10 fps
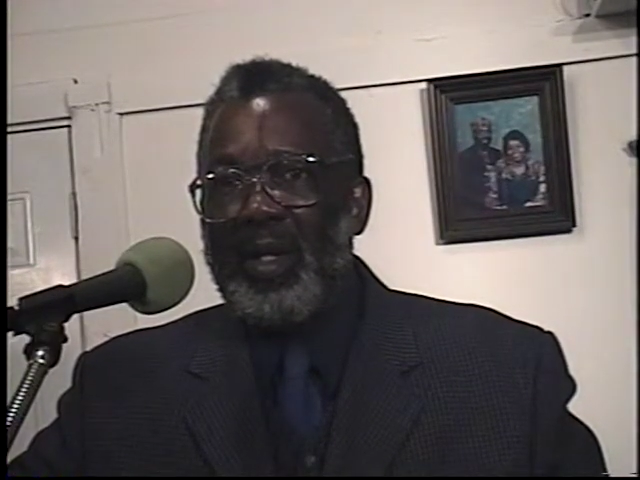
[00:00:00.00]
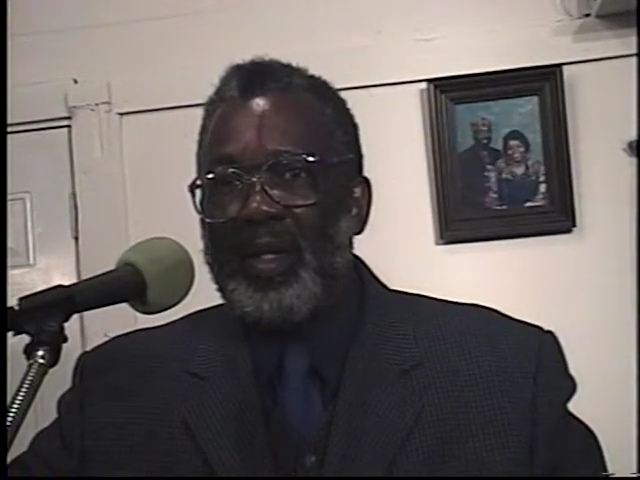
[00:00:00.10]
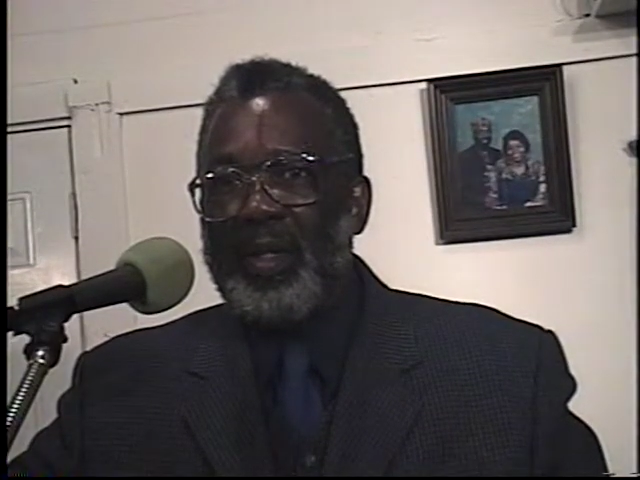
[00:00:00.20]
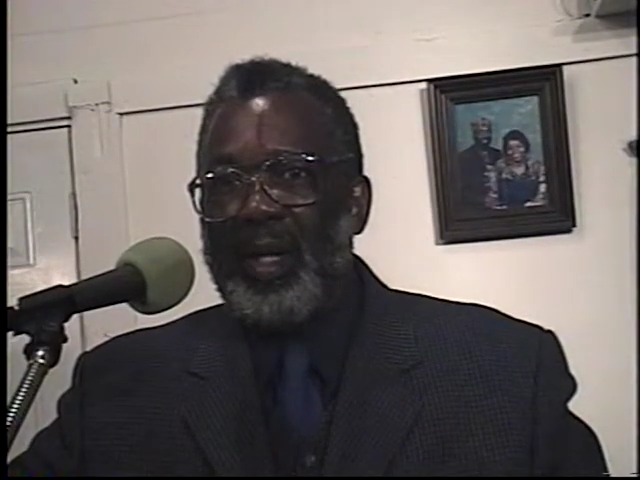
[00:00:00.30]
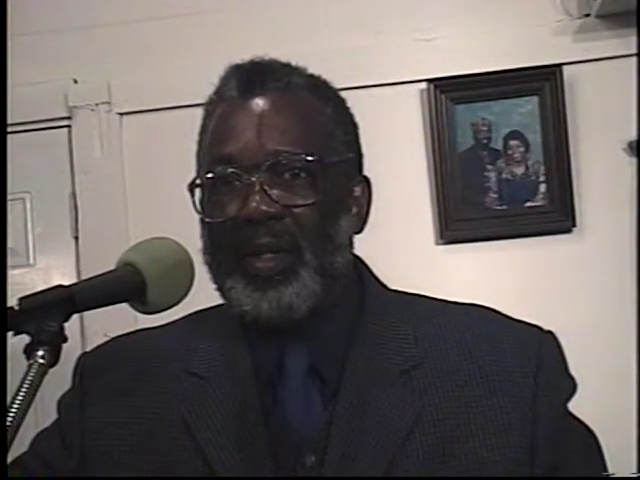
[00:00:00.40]

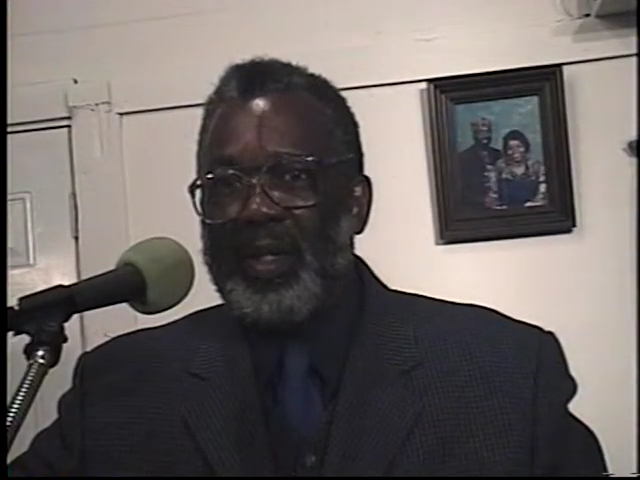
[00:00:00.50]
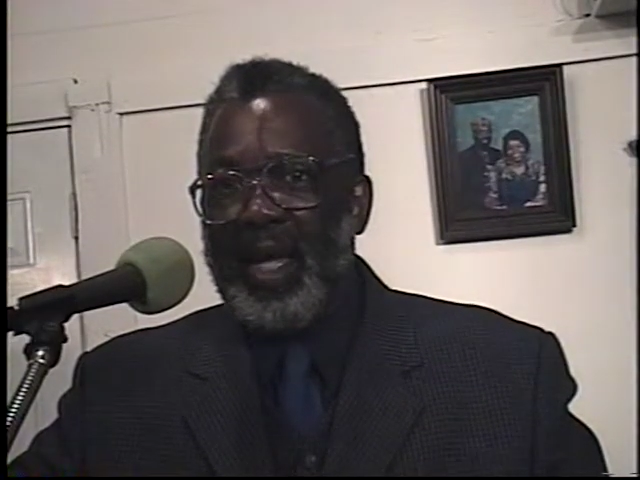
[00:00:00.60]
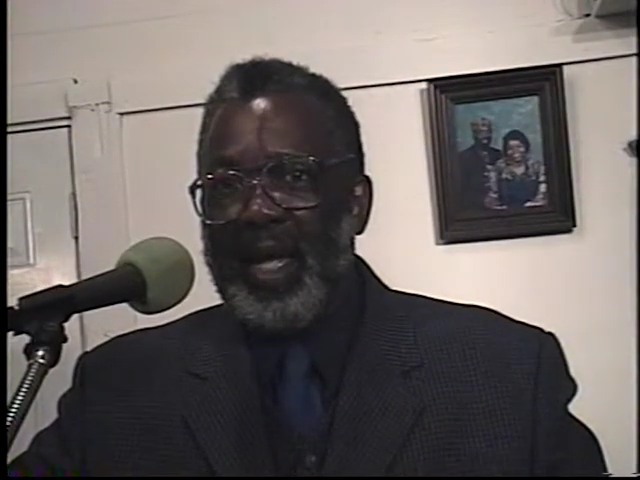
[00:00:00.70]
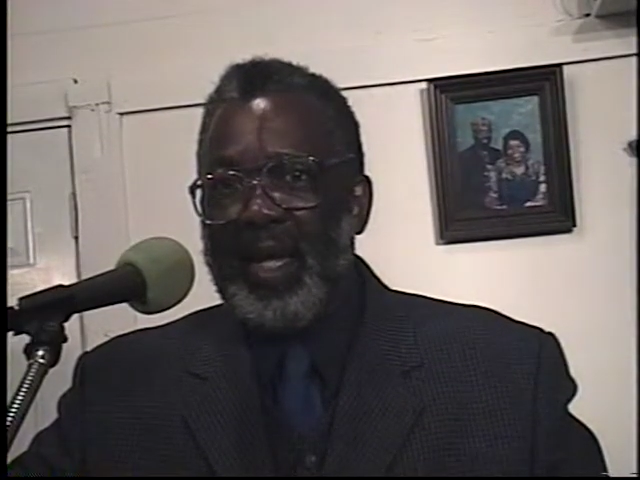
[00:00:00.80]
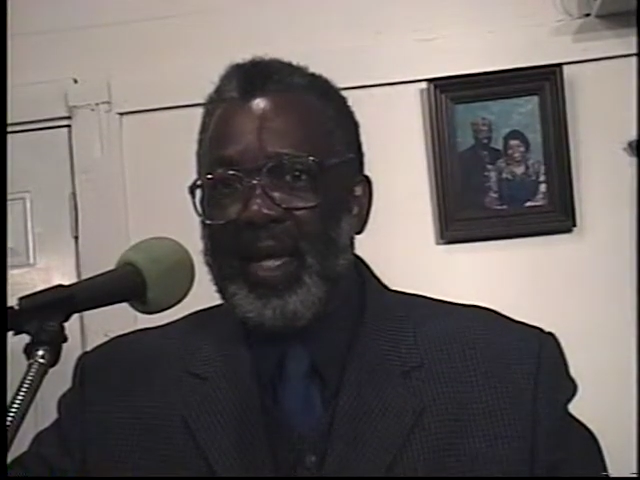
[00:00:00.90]
this
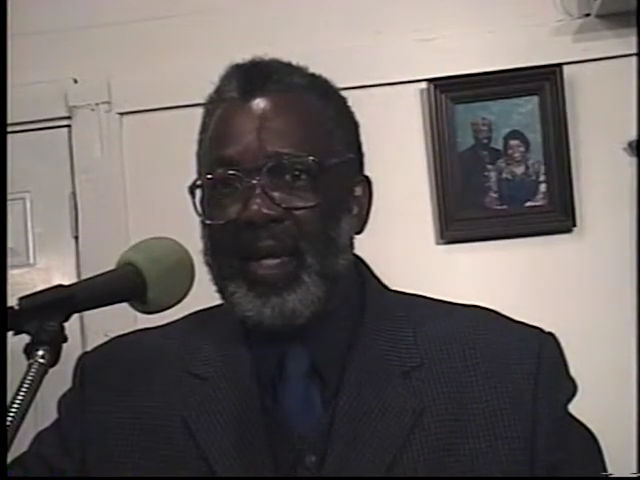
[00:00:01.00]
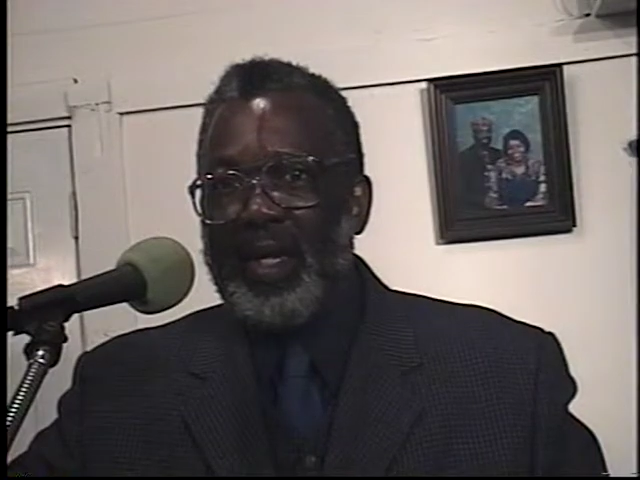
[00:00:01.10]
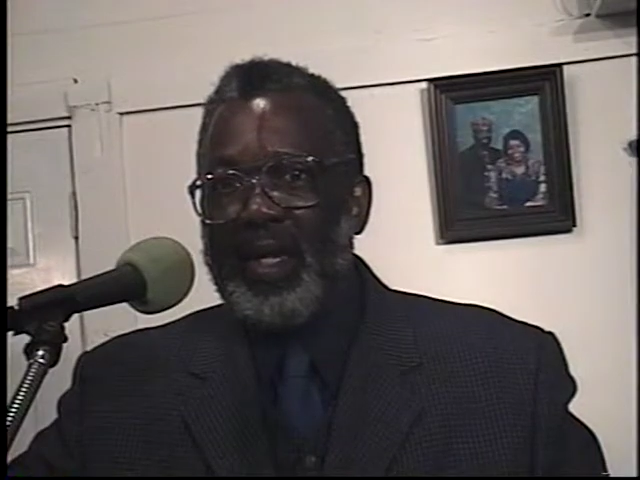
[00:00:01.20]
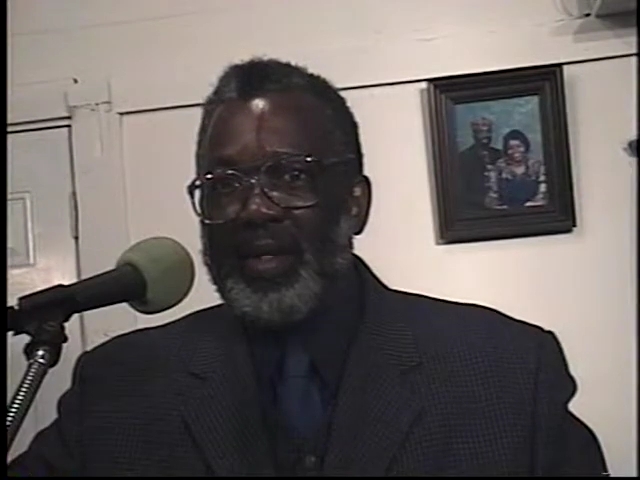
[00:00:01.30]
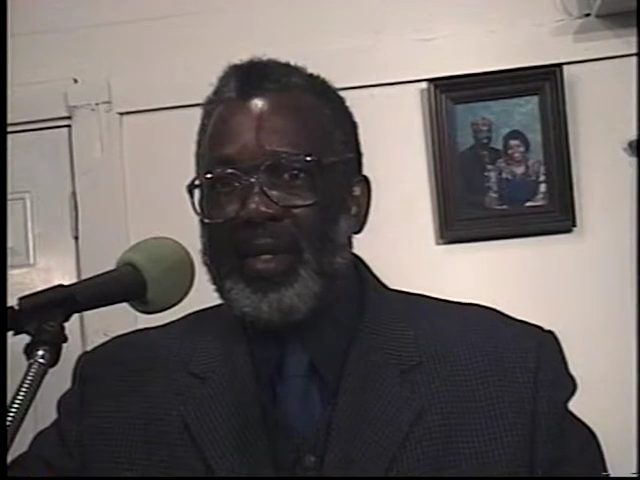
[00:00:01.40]
day
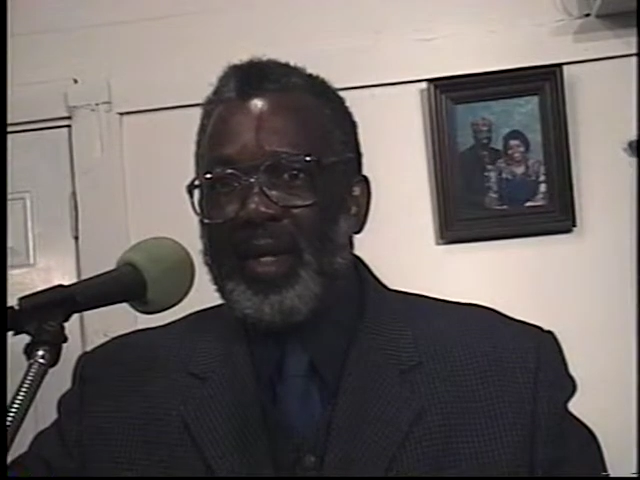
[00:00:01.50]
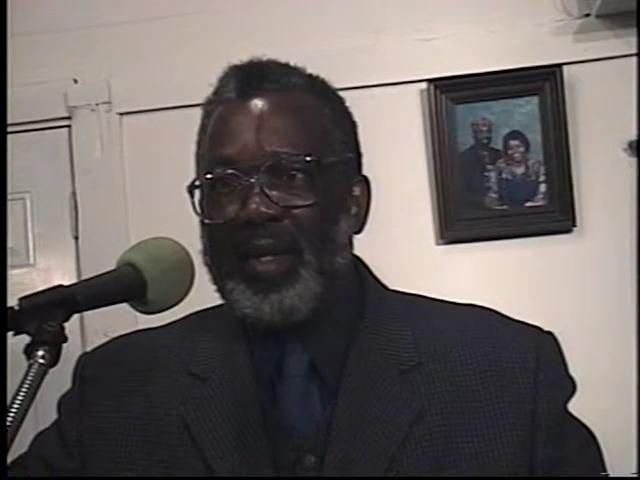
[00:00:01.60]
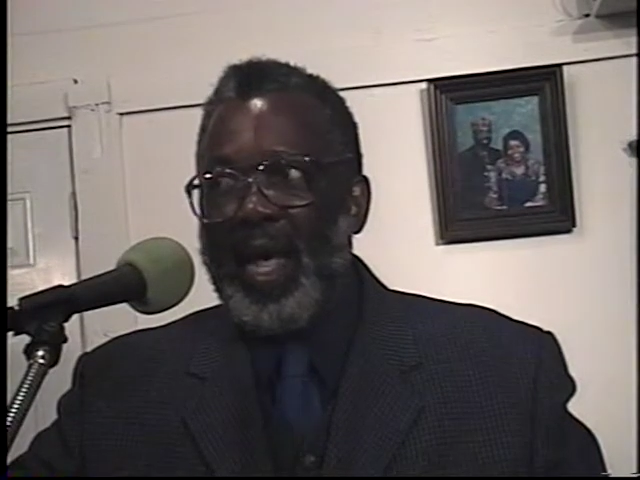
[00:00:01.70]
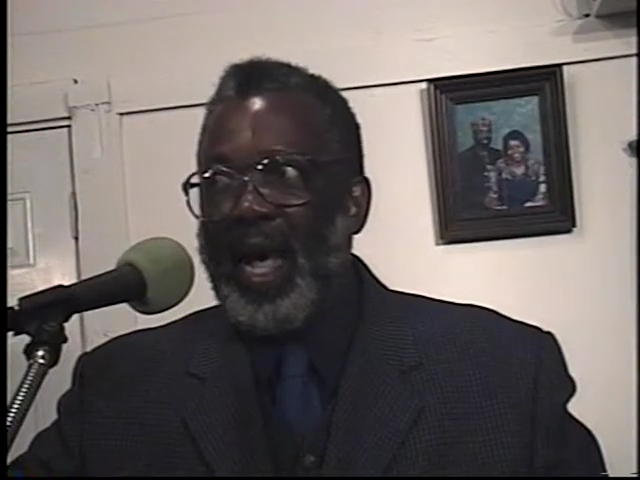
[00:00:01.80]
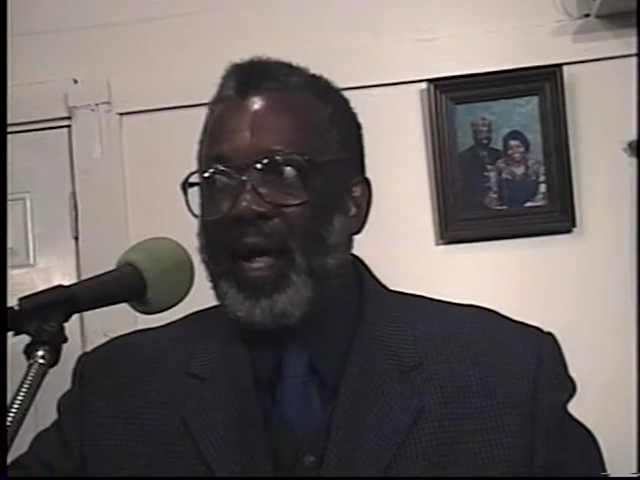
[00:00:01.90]
shall
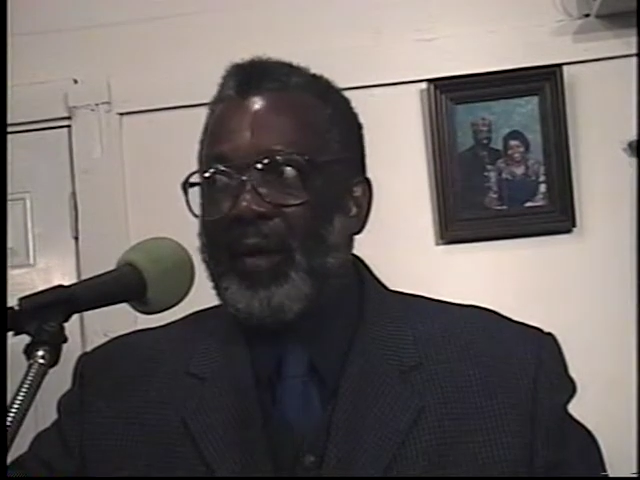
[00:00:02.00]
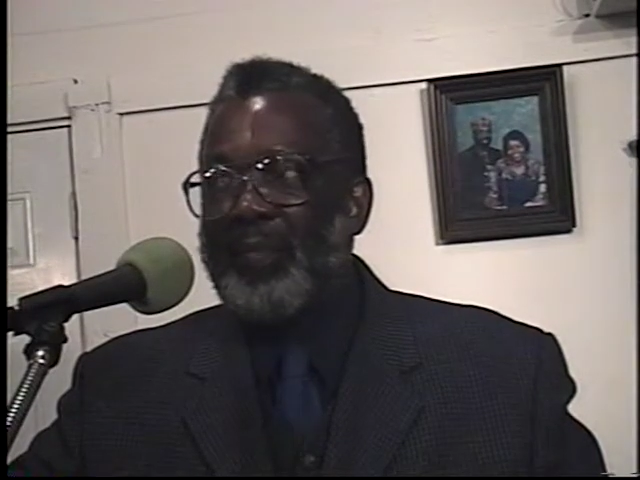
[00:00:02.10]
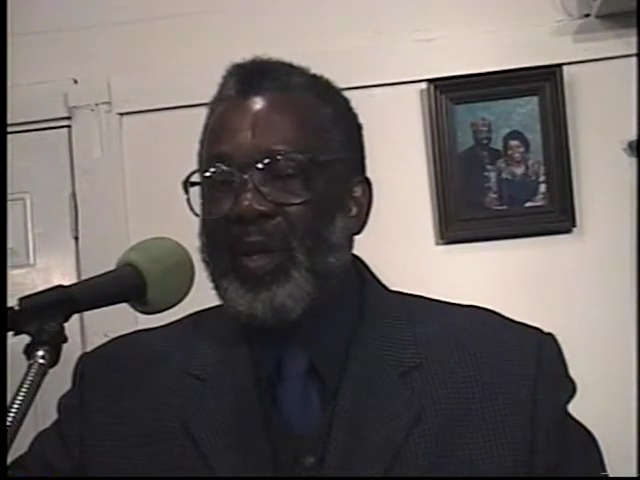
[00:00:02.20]
thou